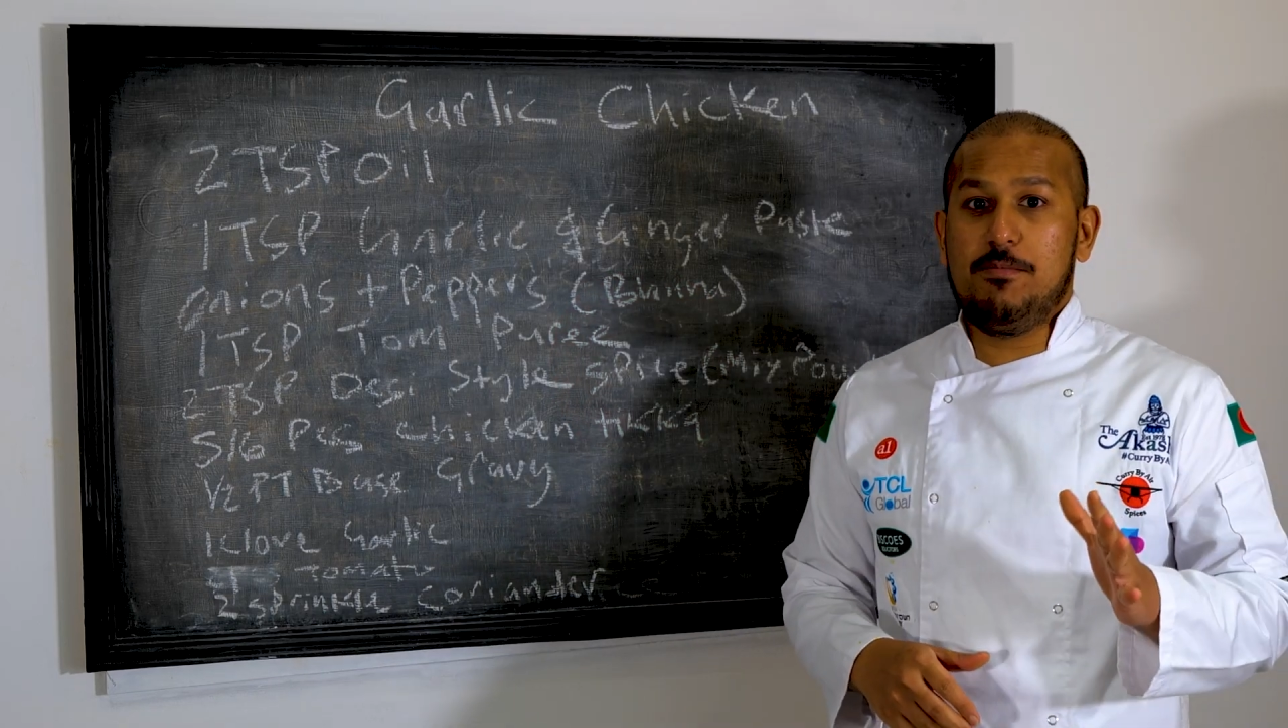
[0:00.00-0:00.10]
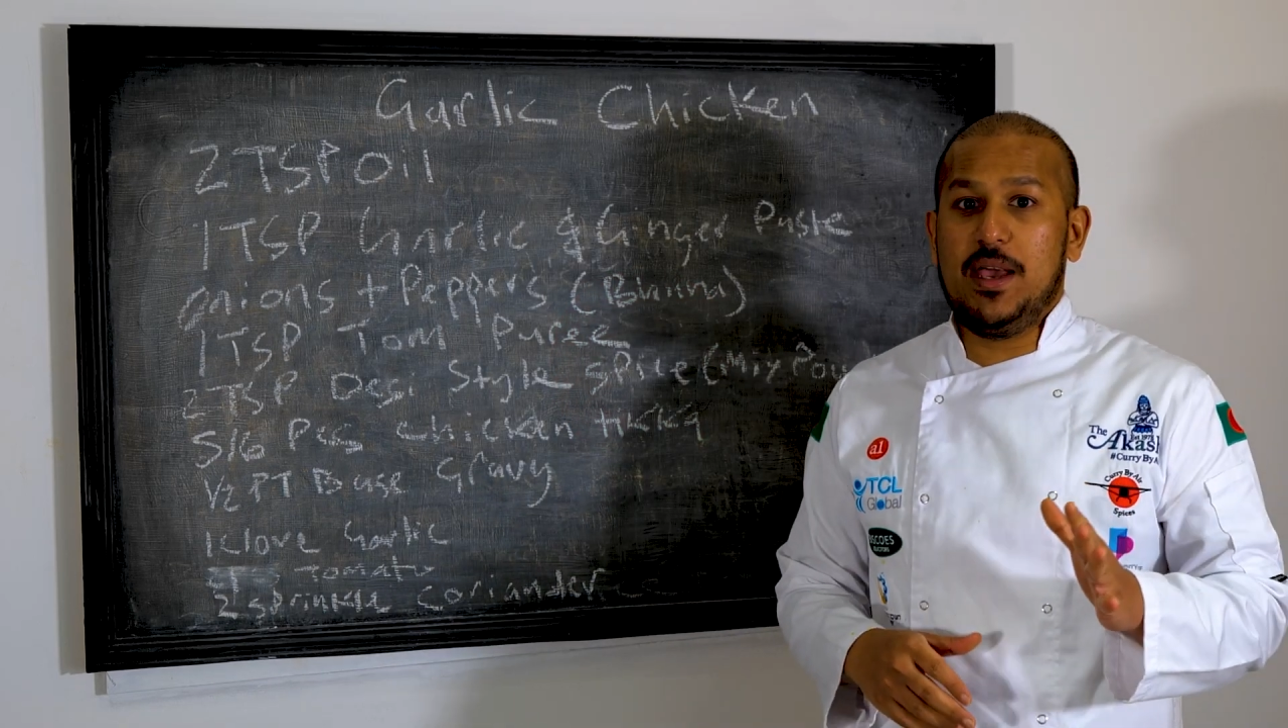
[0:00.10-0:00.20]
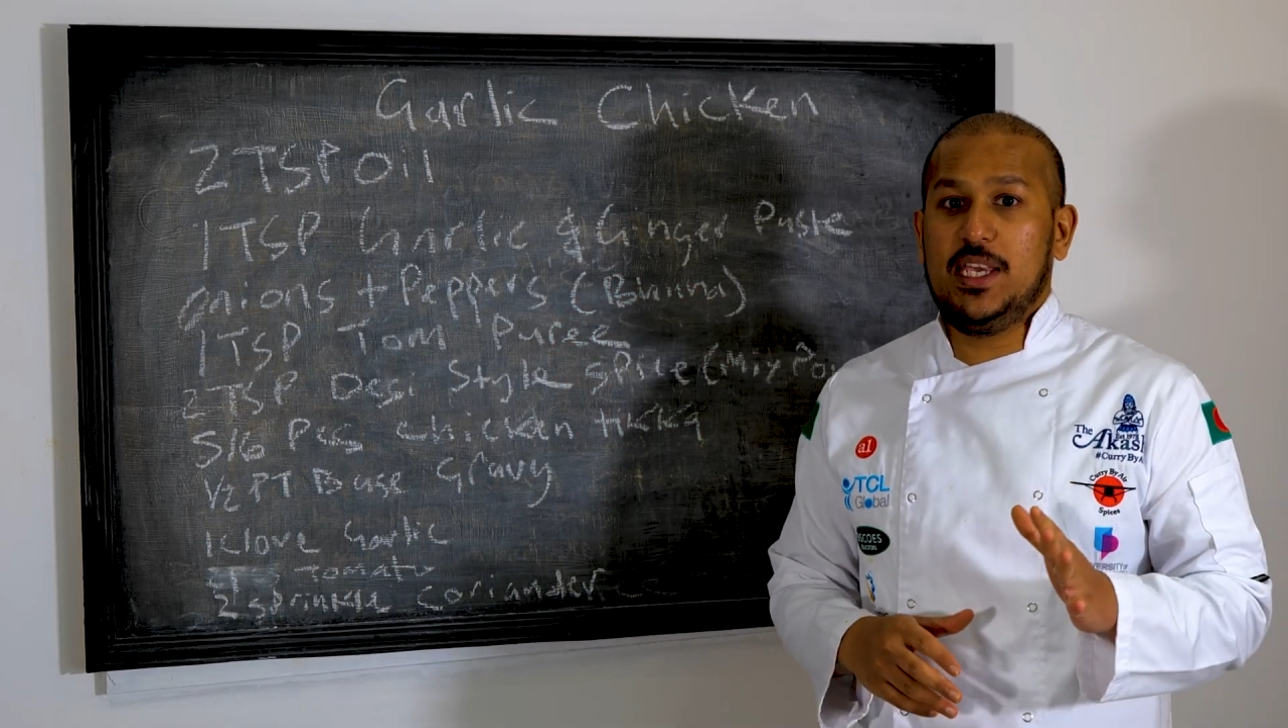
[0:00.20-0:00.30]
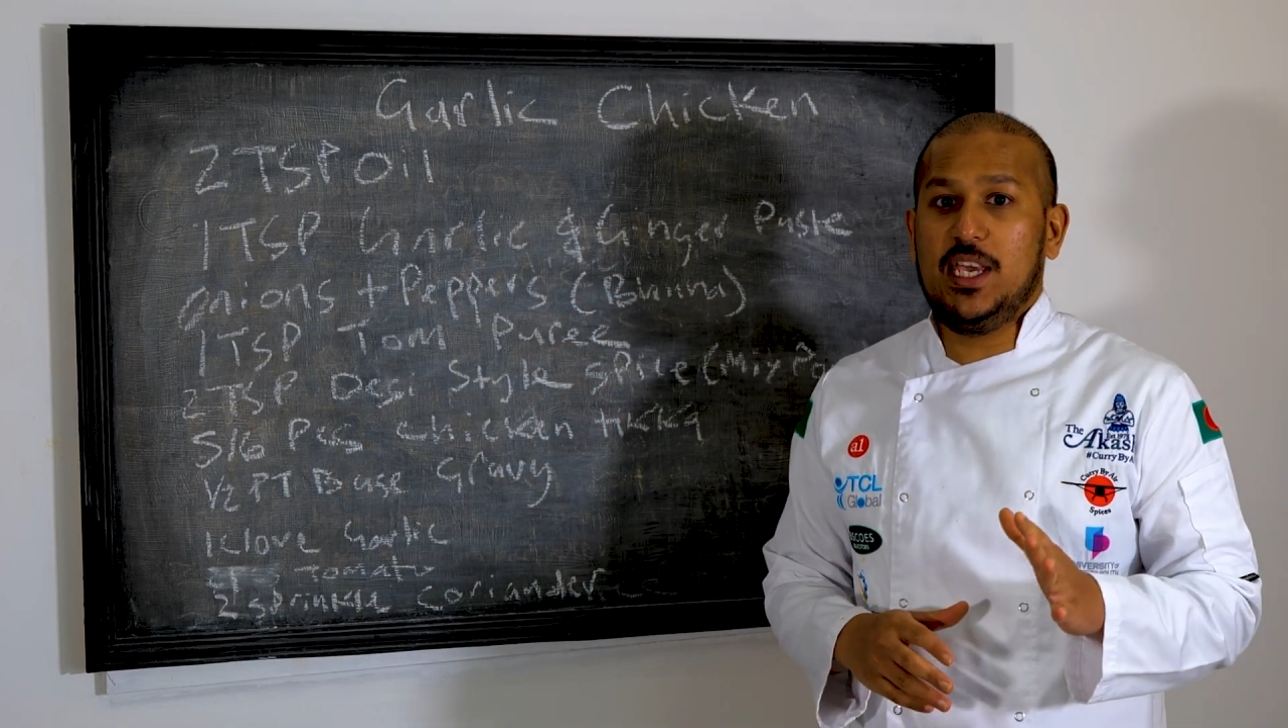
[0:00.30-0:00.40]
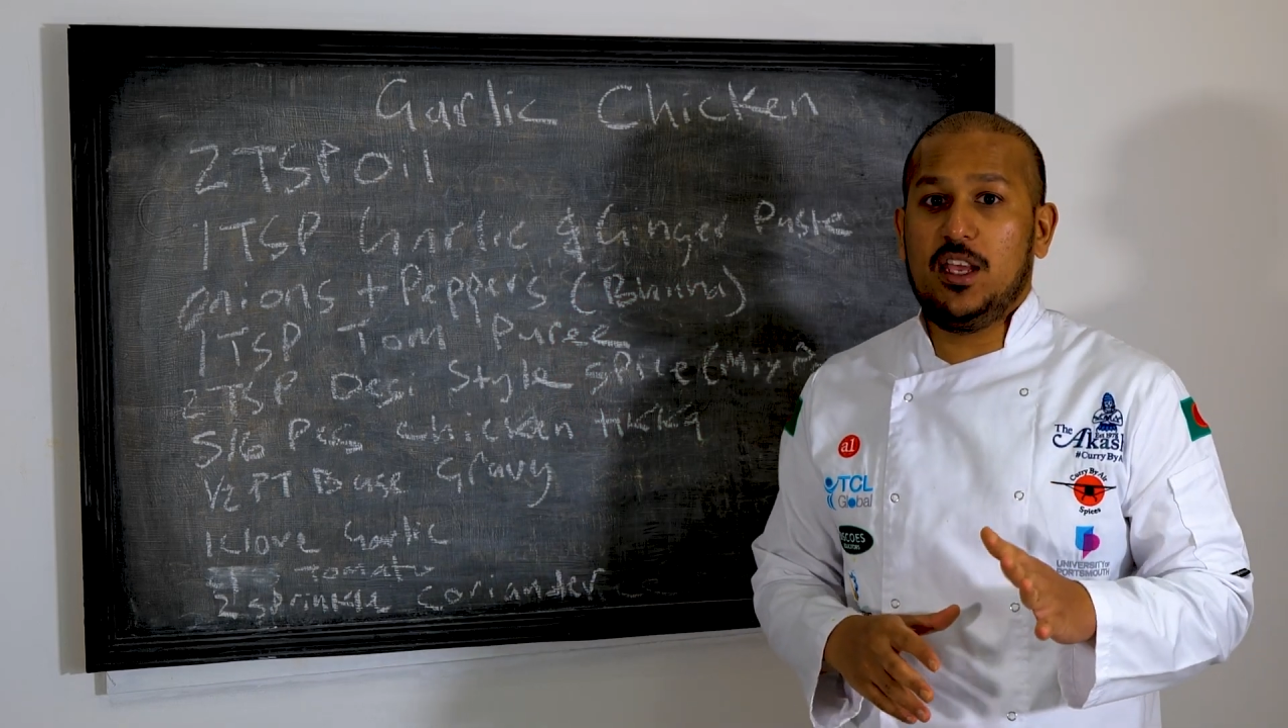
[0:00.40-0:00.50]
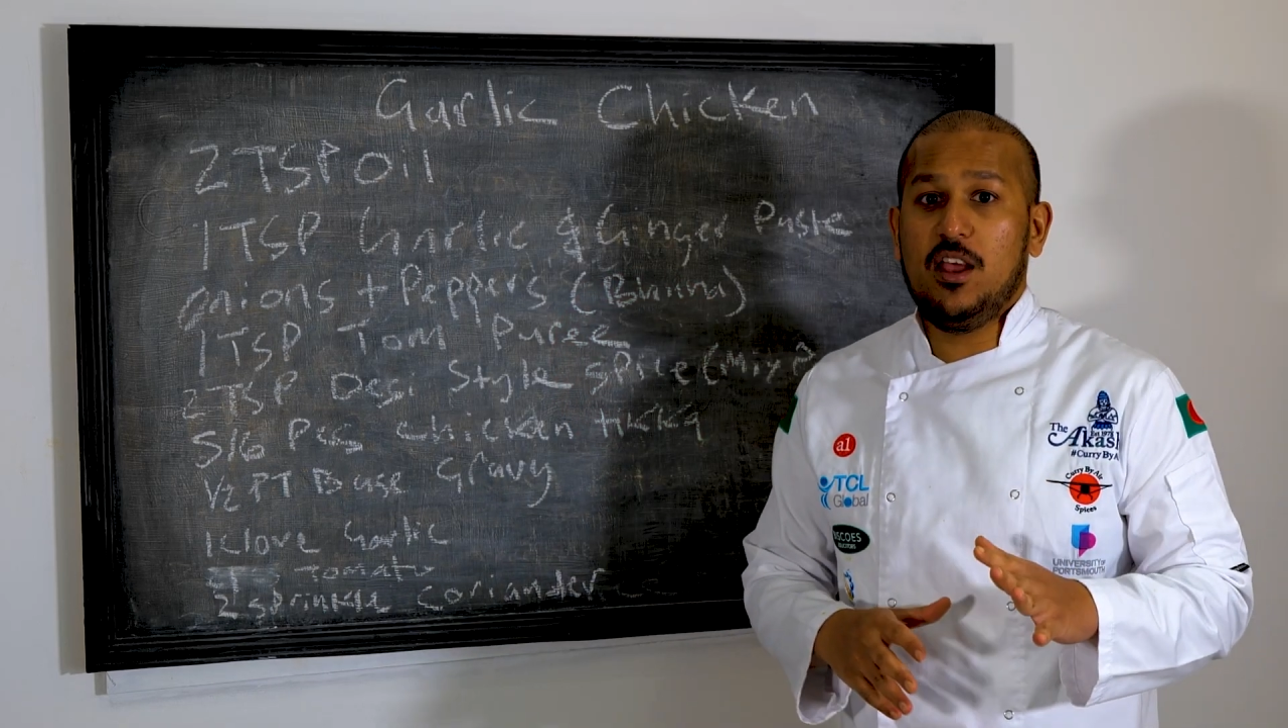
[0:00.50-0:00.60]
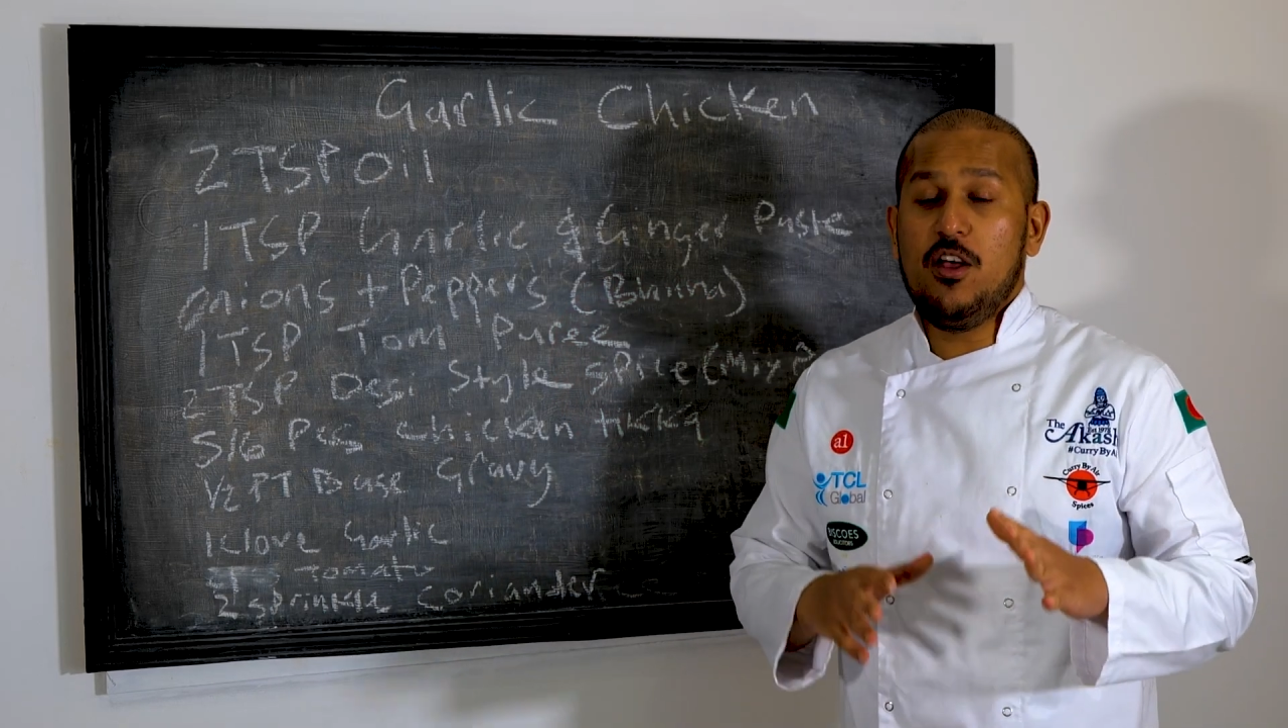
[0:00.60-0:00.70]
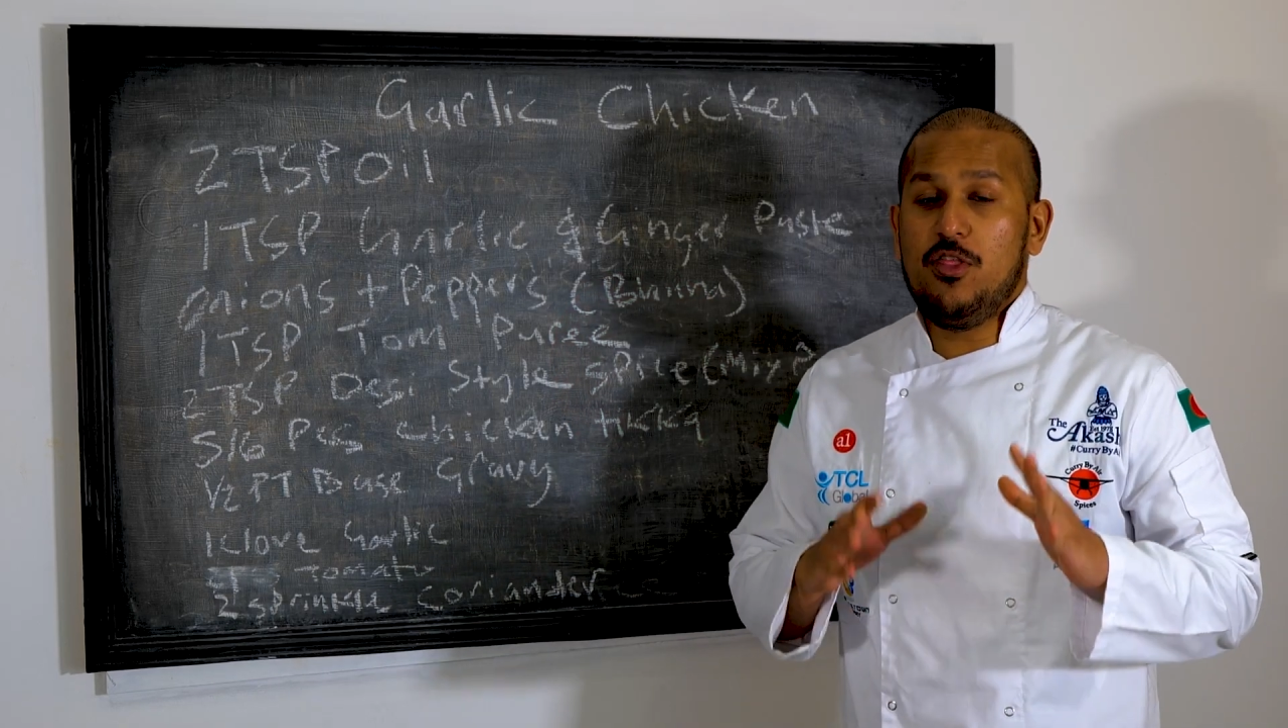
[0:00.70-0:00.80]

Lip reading: making